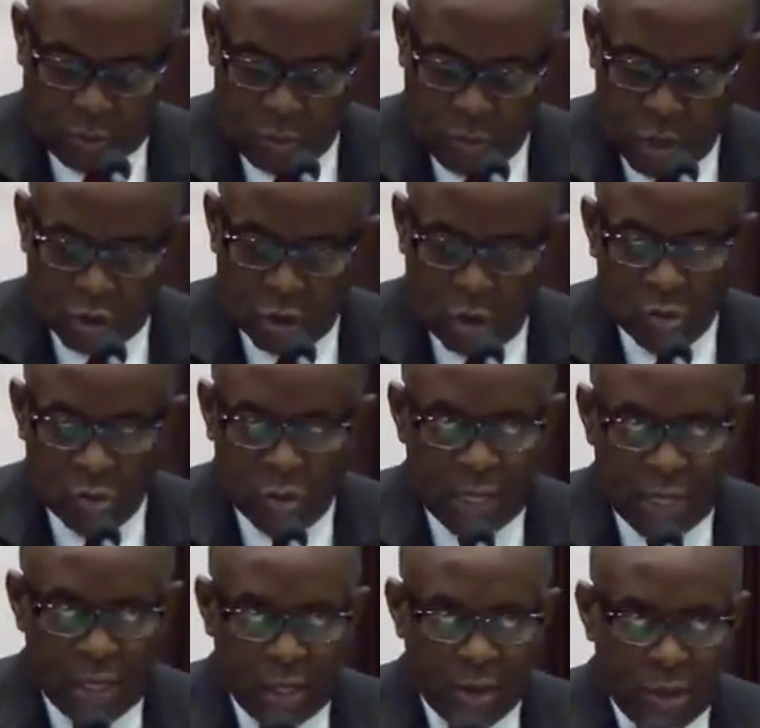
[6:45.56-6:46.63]
So when
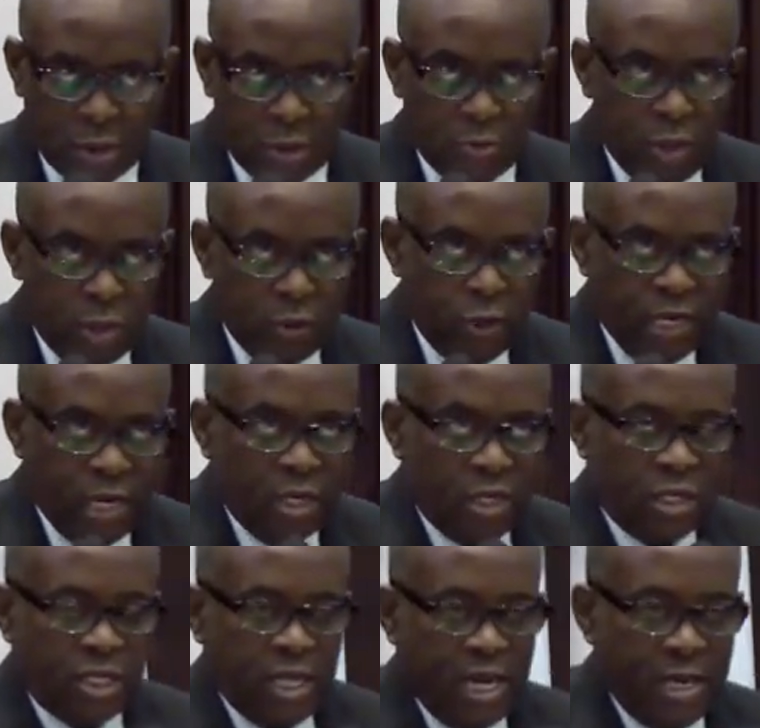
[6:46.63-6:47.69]
you, when you
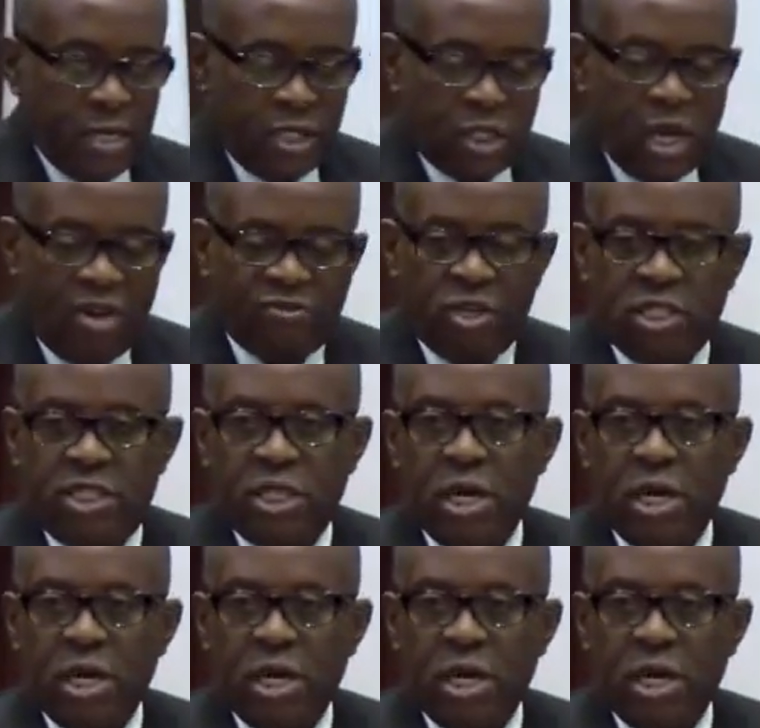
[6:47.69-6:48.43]
understand the sovereignty